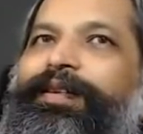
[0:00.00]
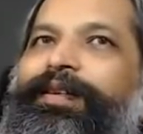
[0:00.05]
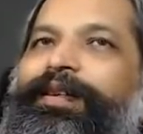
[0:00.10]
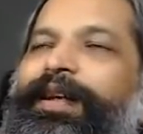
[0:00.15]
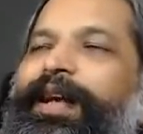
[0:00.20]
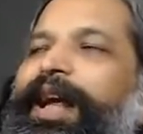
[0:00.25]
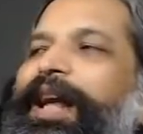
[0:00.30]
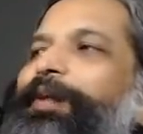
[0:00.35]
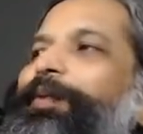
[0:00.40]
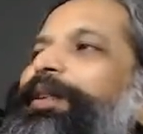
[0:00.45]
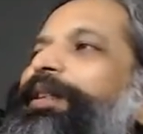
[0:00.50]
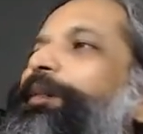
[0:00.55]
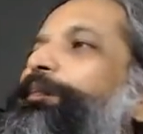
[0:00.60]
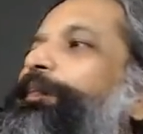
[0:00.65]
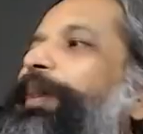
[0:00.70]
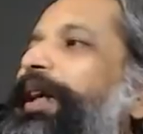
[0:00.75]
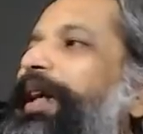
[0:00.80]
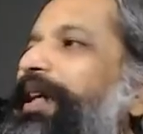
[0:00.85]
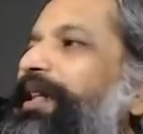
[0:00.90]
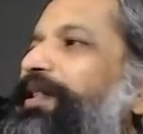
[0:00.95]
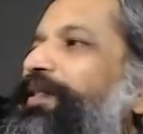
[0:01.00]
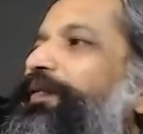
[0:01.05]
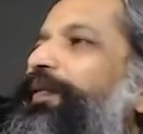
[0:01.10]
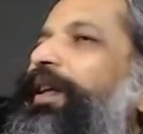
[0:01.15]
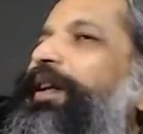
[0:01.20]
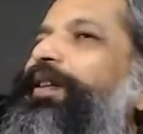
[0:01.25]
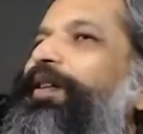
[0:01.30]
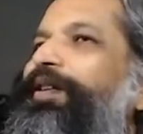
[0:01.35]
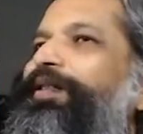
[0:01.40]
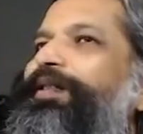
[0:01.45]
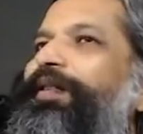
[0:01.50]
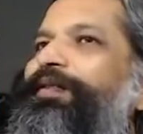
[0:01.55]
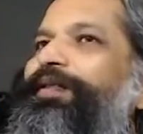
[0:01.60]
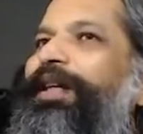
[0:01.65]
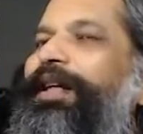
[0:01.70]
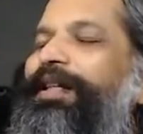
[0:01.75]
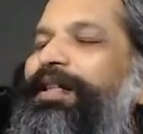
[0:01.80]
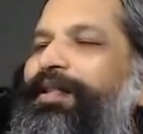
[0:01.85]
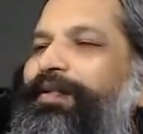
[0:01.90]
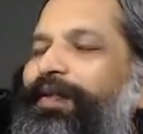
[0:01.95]
And with the biggest failures of
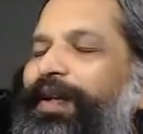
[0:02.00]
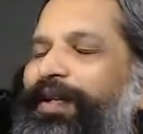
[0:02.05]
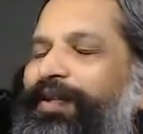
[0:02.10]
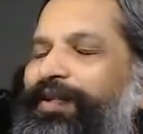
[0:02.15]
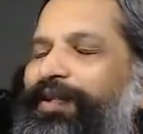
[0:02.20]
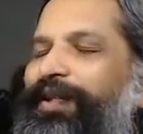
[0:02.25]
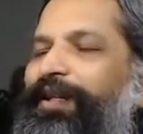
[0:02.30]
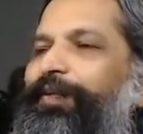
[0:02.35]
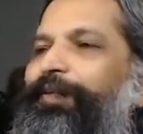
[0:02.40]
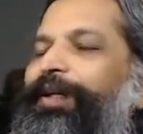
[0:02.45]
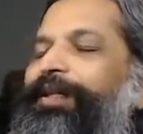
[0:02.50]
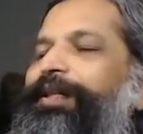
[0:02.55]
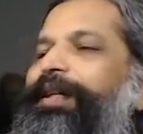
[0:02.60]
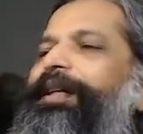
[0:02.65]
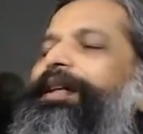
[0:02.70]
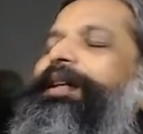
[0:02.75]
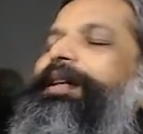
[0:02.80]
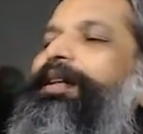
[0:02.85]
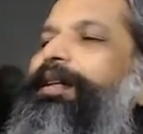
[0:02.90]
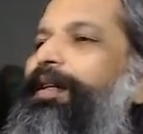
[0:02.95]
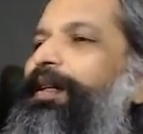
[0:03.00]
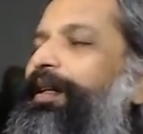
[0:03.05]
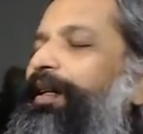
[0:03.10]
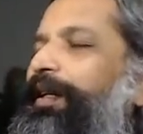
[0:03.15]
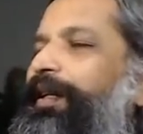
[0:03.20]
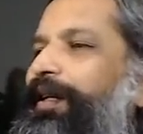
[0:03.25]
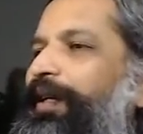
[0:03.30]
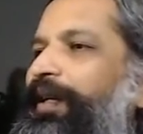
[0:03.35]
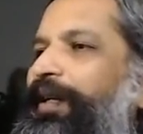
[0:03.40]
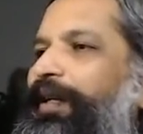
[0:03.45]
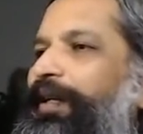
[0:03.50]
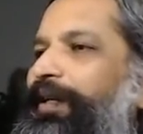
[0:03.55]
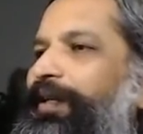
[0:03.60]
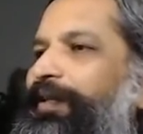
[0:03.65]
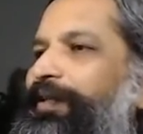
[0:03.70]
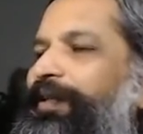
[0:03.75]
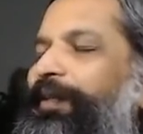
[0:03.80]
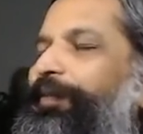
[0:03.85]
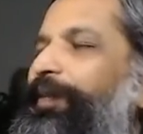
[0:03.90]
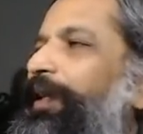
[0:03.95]
satisfaction, we say,
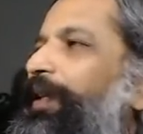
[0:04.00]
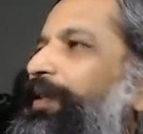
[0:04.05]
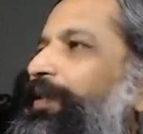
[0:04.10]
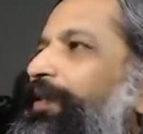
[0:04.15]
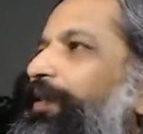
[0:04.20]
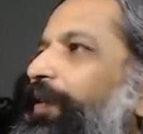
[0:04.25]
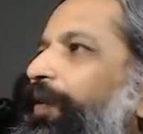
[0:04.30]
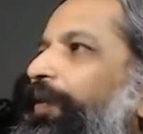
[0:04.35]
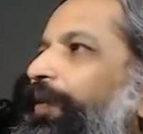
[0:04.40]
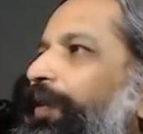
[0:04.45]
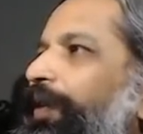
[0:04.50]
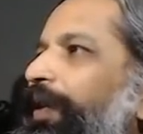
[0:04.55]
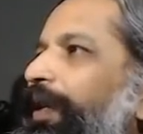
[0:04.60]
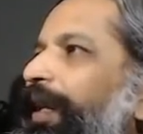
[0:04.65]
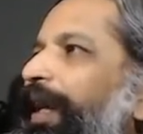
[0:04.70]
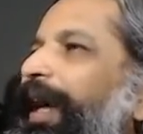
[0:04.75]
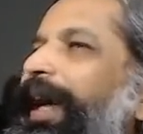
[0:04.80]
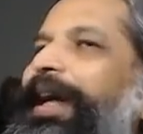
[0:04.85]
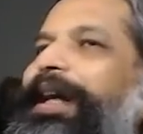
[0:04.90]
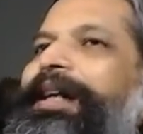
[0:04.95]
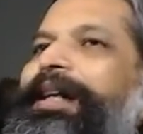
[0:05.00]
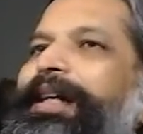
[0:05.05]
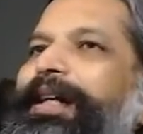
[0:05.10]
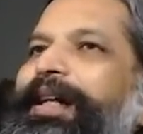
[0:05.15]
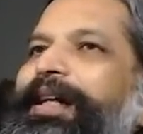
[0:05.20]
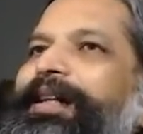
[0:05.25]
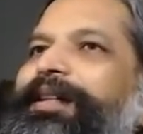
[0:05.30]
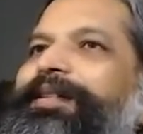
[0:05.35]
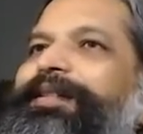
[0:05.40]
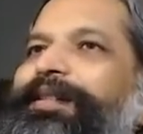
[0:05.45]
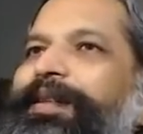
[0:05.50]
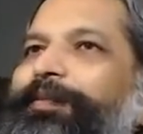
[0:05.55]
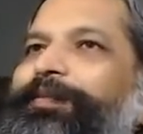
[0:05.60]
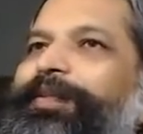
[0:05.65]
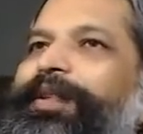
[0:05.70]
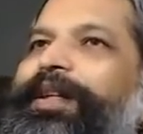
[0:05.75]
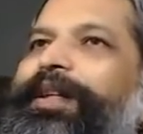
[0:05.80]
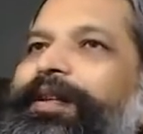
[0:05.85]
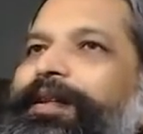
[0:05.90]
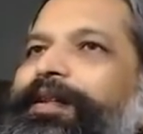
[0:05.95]
something is wrong. I need
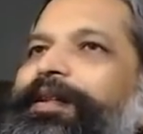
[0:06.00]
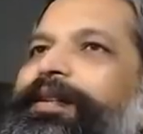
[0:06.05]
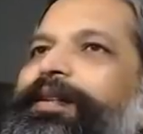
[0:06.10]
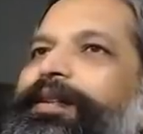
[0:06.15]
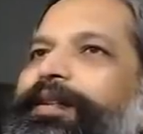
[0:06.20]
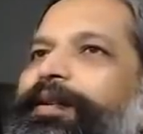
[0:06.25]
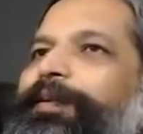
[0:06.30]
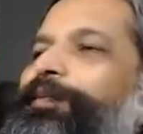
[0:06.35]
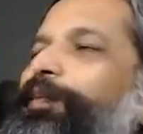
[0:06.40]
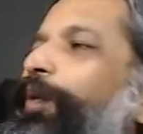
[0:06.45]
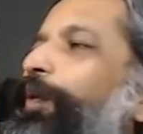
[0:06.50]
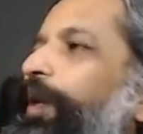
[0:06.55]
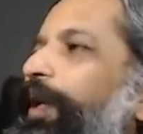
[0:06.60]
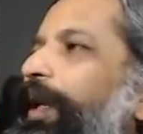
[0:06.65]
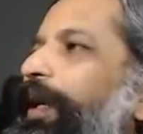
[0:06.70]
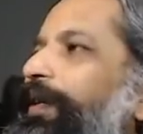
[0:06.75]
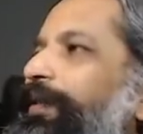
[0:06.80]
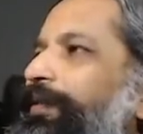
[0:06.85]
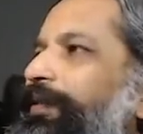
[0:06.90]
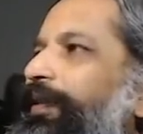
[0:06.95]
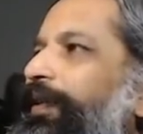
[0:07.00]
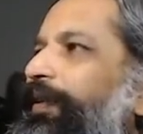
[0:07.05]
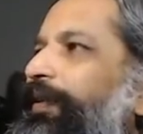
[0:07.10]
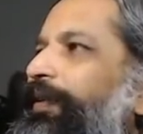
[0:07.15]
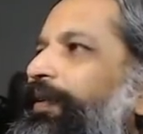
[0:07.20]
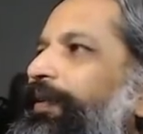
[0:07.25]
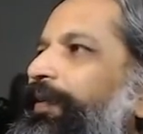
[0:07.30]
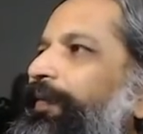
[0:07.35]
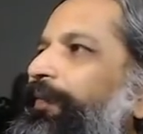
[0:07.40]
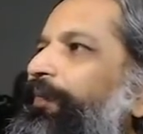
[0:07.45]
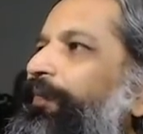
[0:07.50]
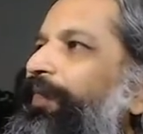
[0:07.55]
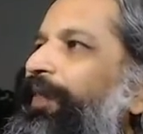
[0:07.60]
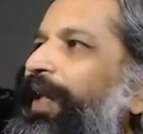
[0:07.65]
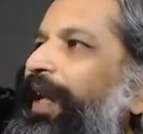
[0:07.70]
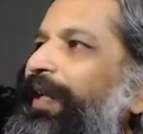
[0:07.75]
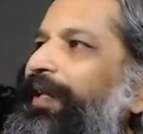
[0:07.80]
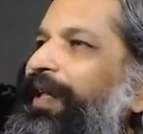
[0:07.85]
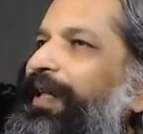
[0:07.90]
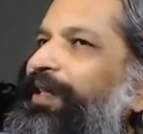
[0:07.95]
something more lasting.
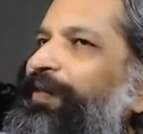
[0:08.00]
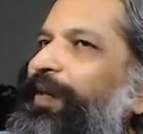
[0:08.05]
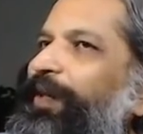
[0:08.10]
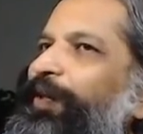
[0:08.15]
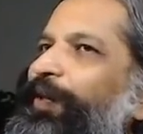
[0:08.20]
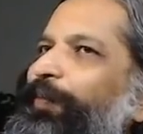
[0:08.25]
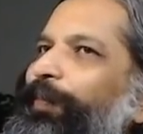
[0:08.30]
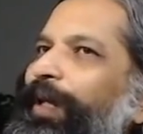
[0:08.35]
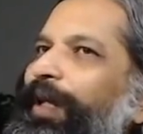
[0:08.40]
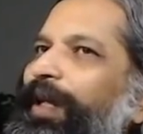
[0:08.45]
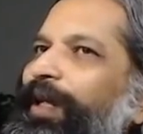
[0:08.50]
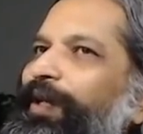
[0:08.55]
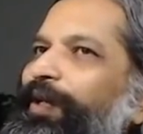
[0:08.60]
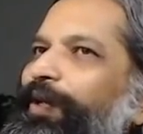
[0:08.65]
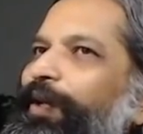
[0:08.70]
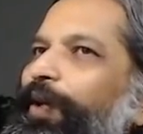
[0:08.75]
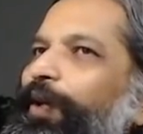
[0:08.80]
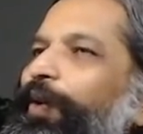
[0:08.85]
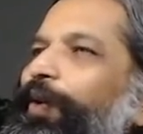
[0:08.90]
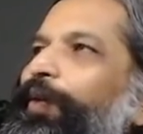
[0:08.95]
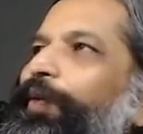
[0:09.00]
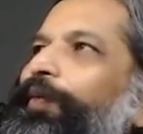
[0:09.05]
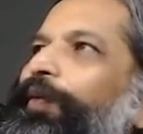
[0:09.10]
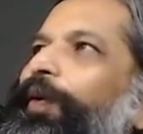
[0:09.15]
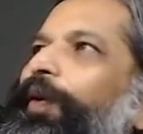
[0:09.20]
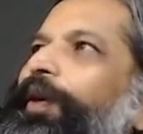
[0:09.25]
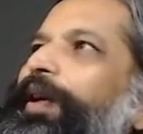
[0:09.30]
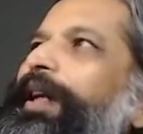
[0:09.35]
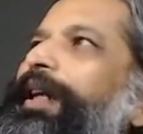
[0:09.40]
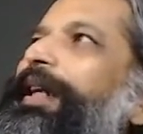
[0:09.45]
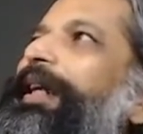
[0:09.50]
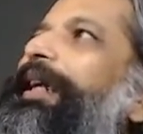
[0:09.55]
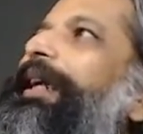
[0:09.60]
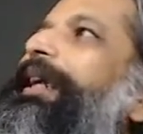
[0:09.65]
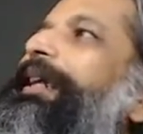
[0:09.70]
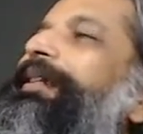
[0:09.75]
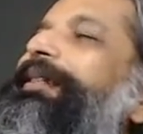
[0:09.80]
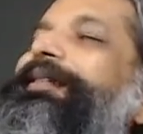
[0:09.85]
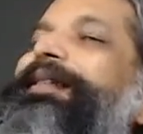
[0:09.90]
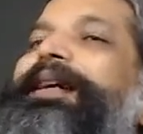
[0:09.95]
And that's when you begin to look for,
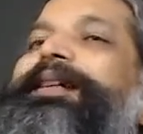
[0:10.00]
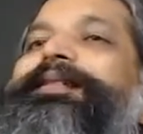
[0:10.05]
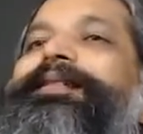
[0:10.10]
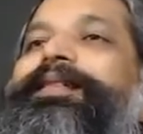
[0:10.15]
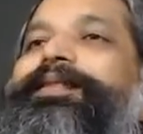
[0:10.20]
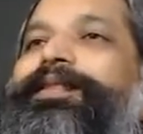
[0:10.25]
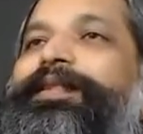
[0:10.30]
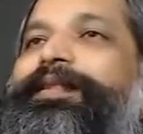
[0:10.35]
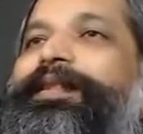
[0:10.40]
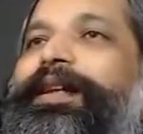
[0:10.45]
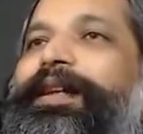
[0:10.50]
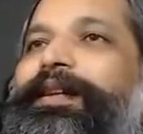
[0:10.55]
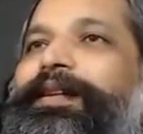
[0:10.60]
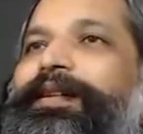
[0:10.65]
is there such a thing?